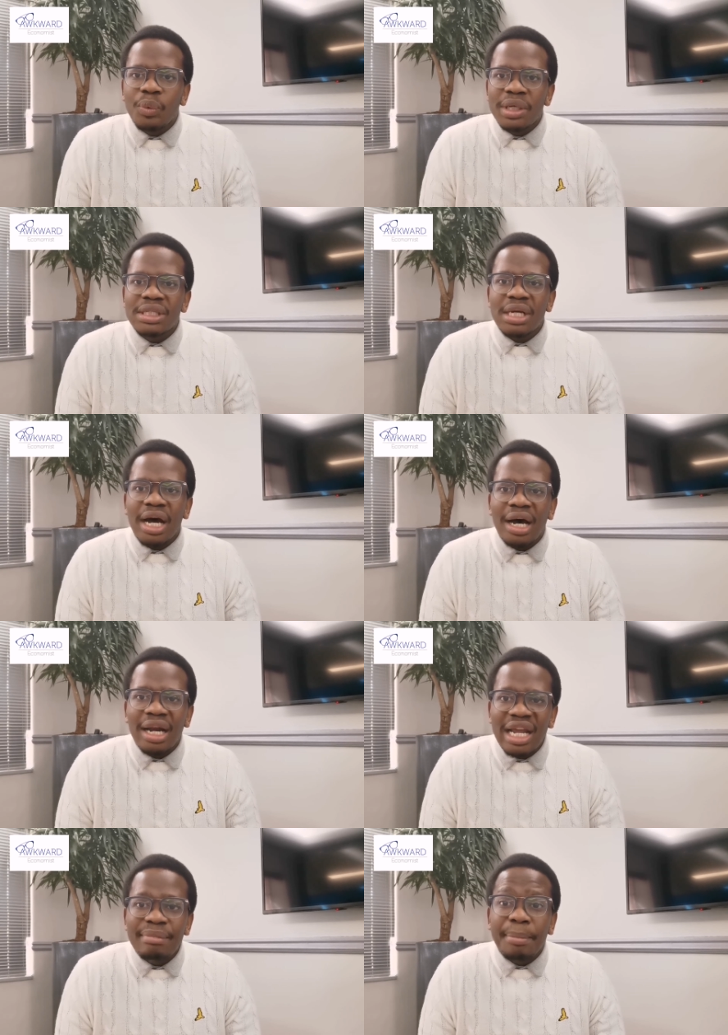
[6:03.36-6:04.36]
in which
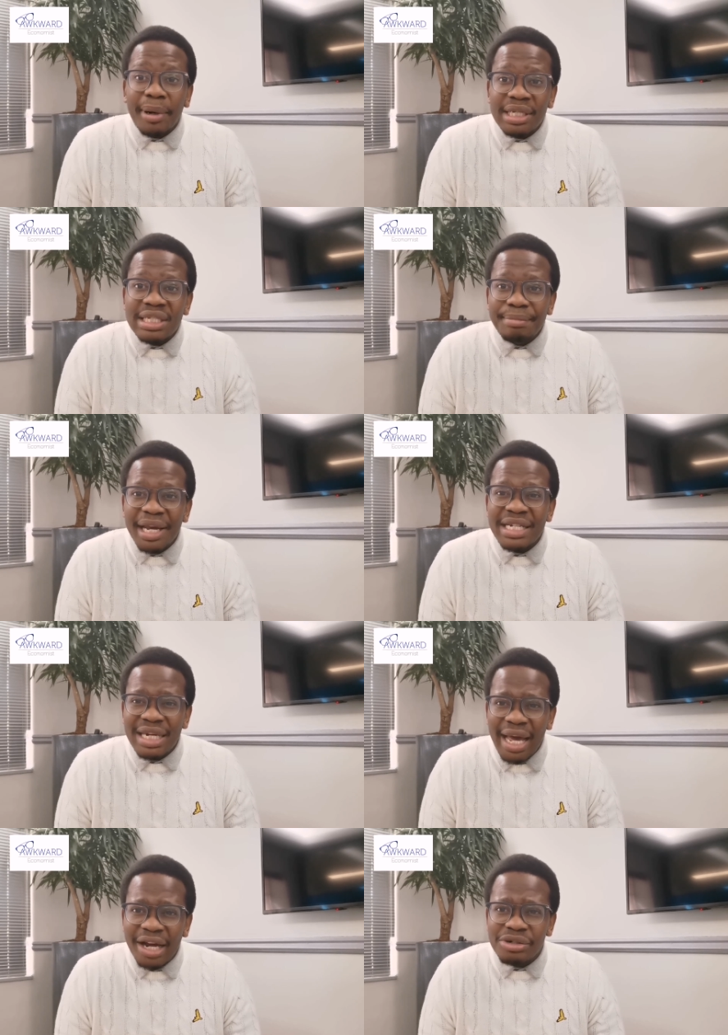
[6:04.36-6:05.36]
labor
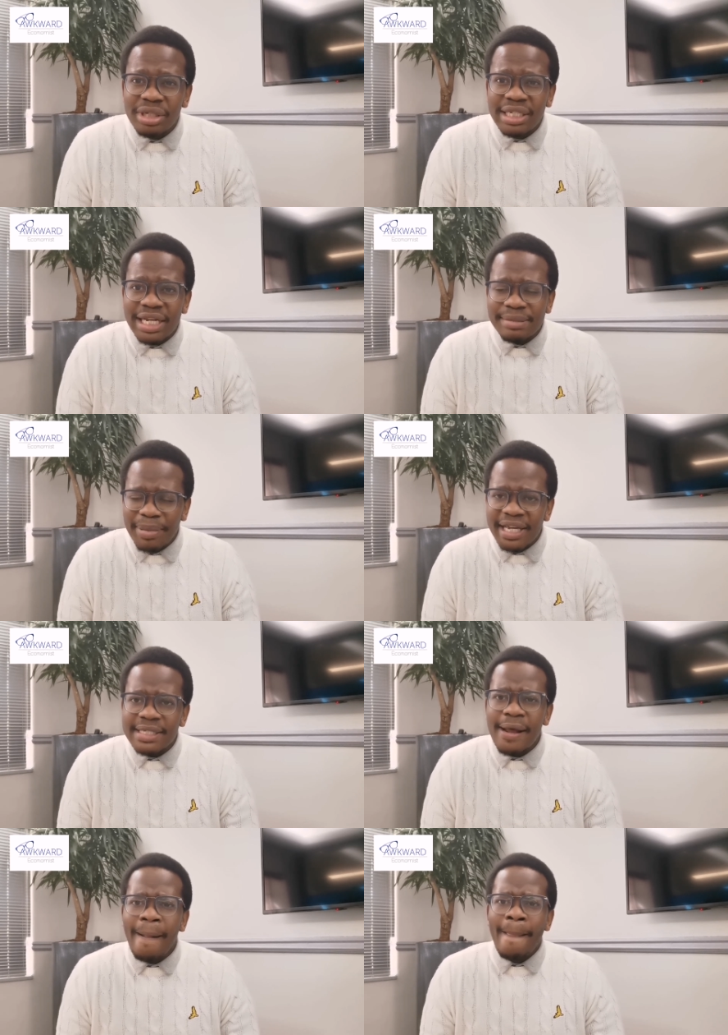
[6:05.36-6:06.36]
participation actually takes
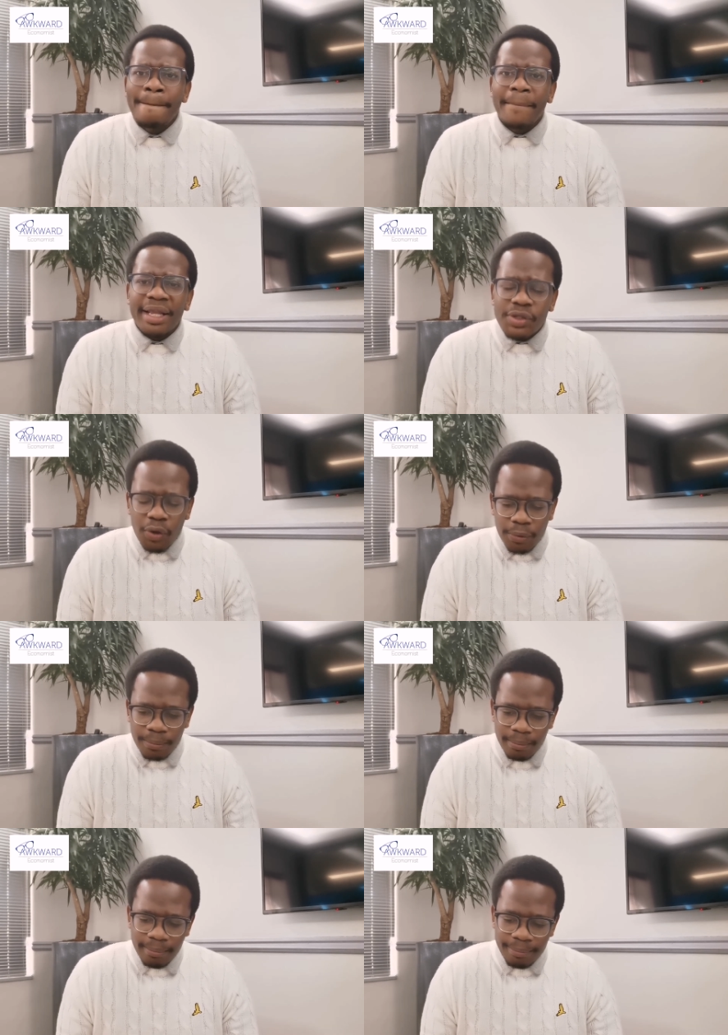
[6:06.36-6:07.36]
place. And
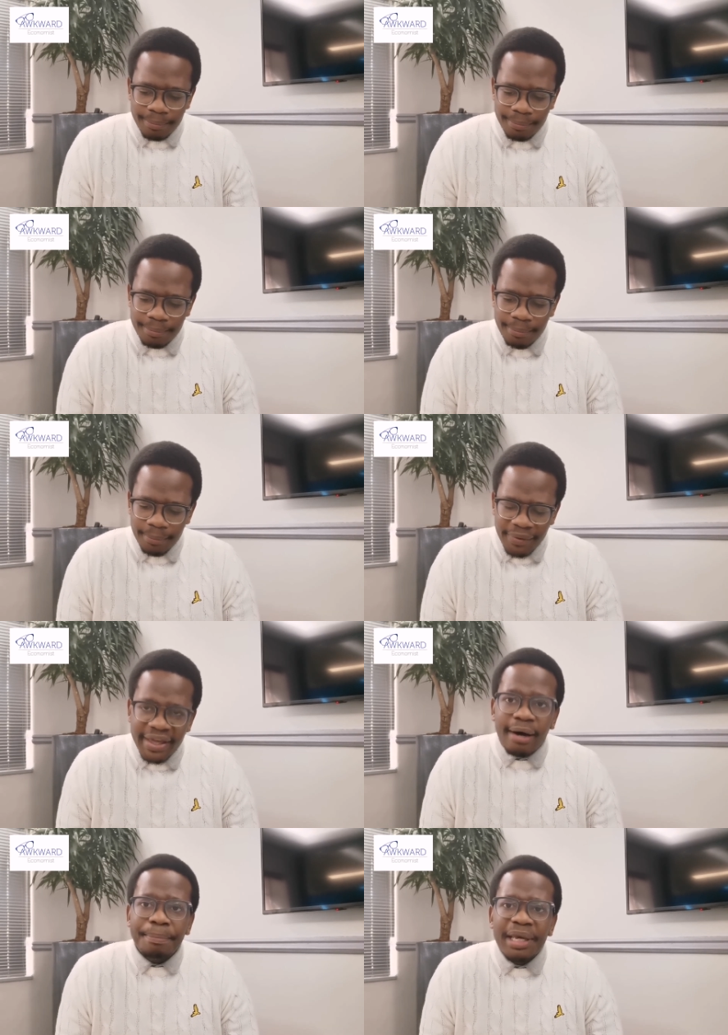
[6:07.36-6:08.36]
so,
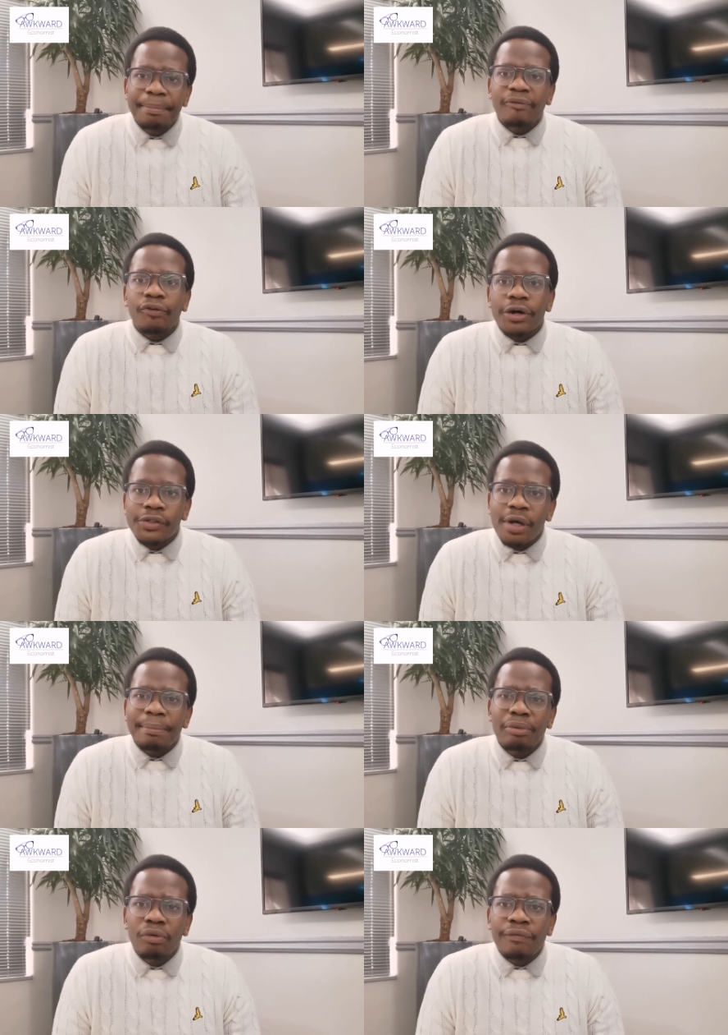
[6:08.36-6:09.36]
there are people, for
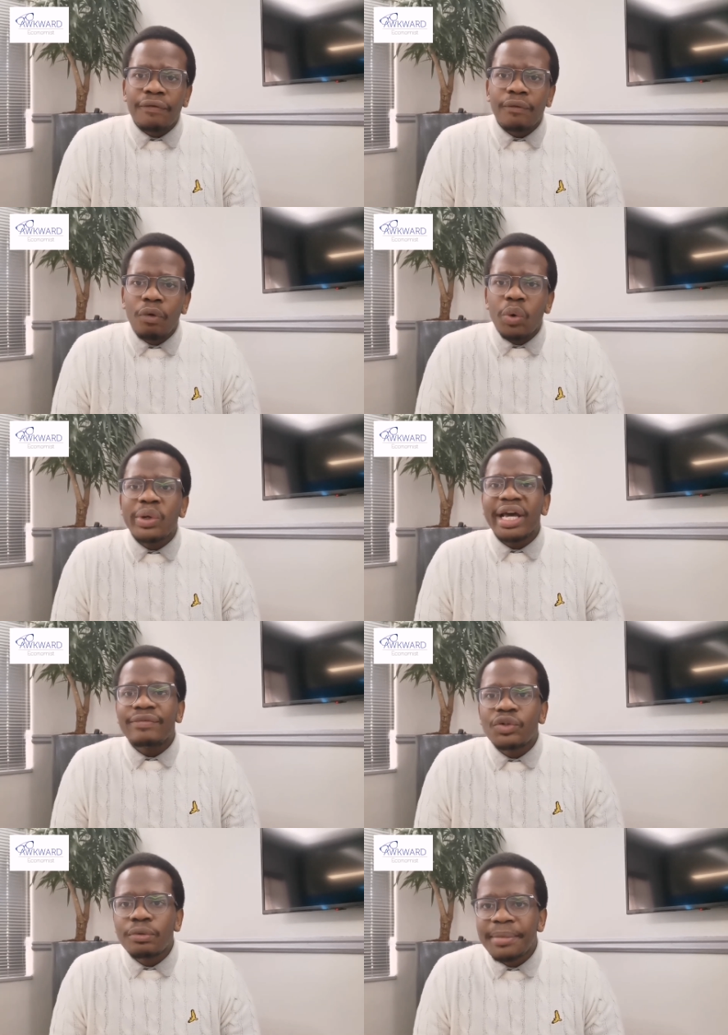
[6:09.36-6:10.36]
example, who only
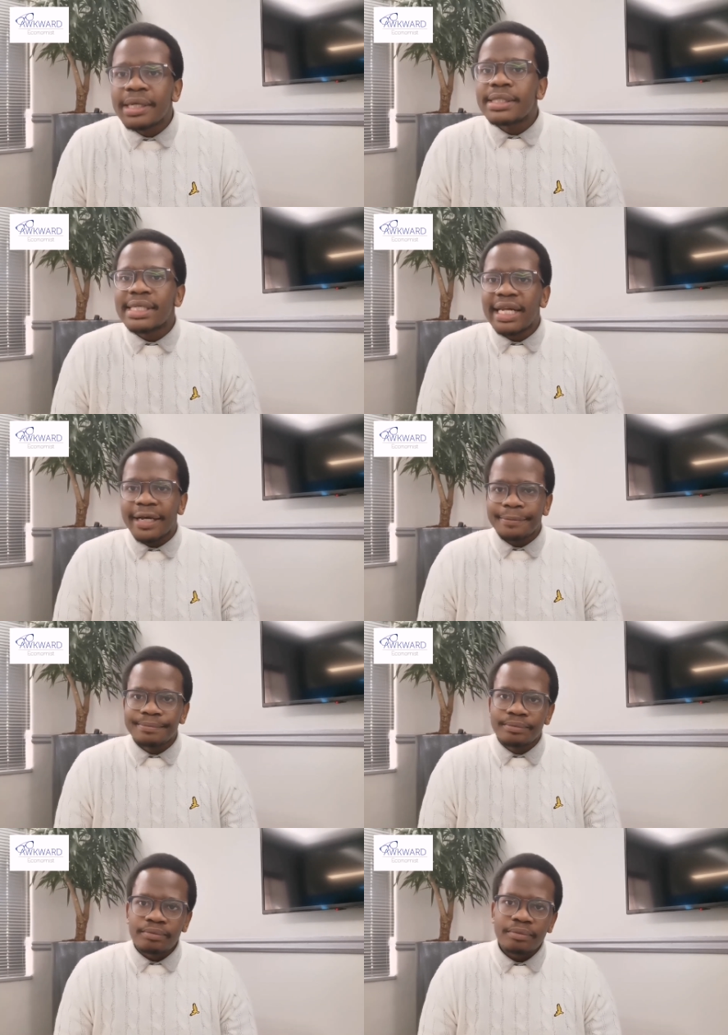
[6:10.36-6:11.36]
have 2 meals a day.
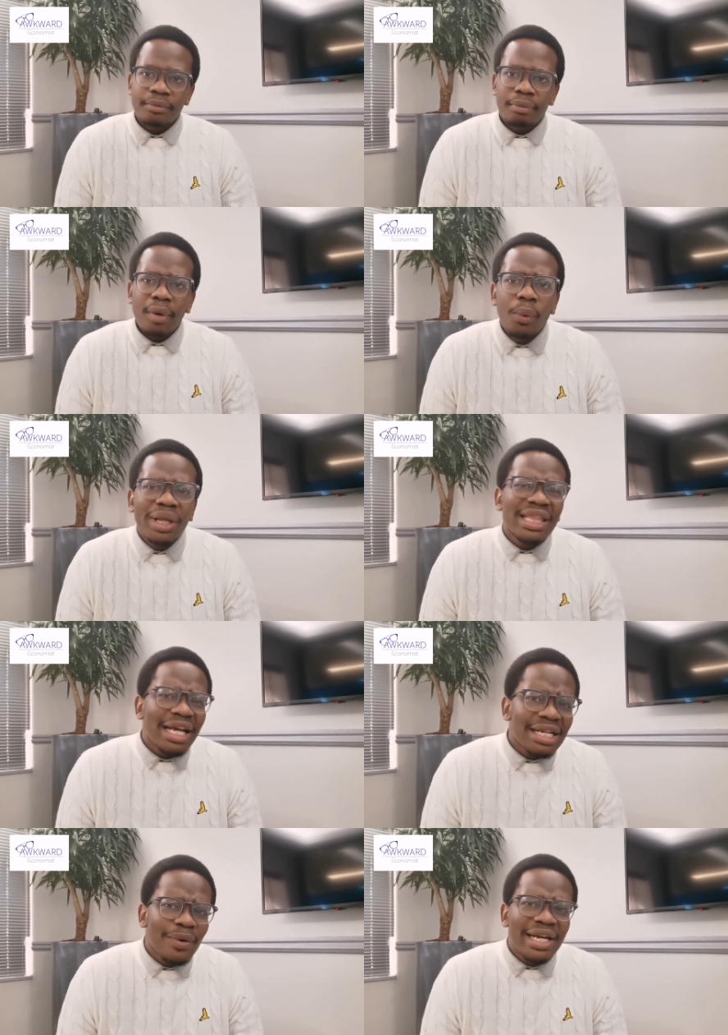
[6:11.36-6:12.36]
What
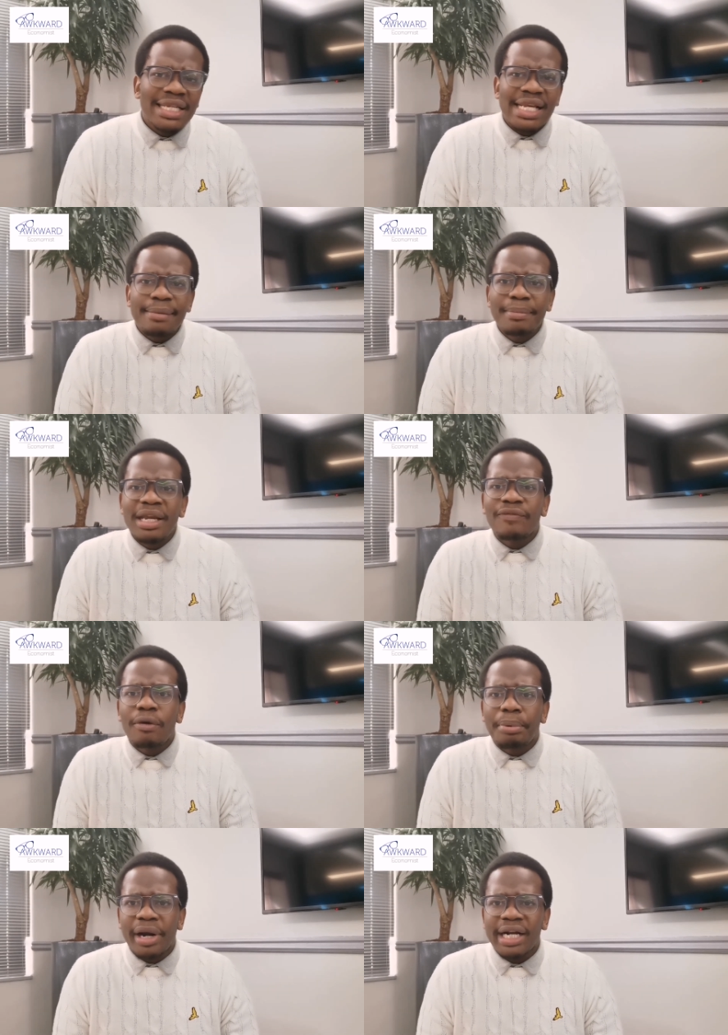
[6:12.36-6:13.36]
does that mean
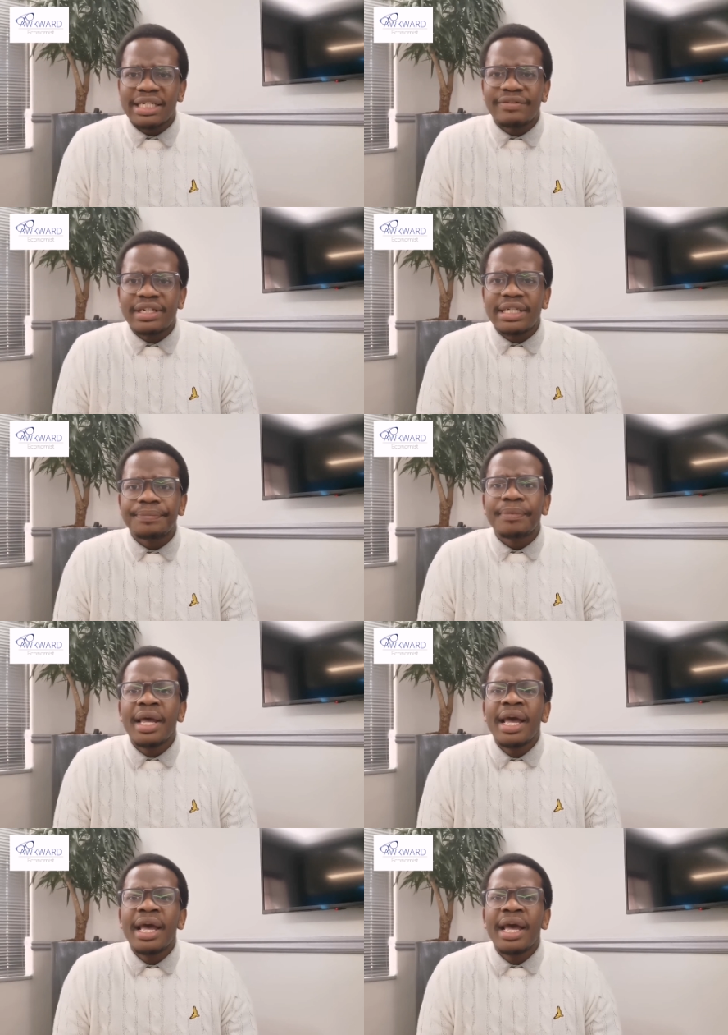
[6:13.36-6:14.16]
for productivity?